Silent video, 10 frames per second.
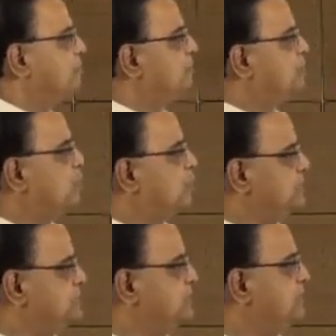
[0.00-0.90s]

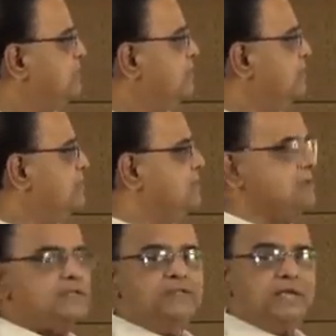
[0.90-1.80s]
Methodology.
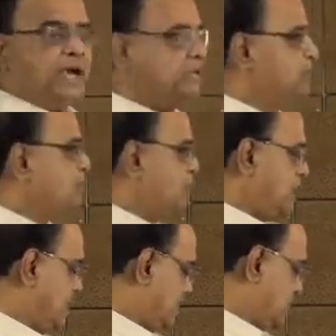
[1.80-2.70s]
The other
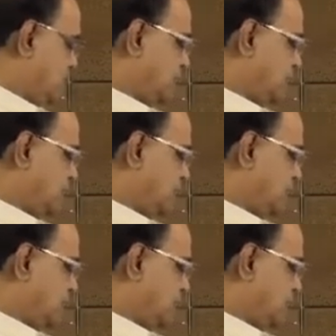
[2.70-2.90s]
one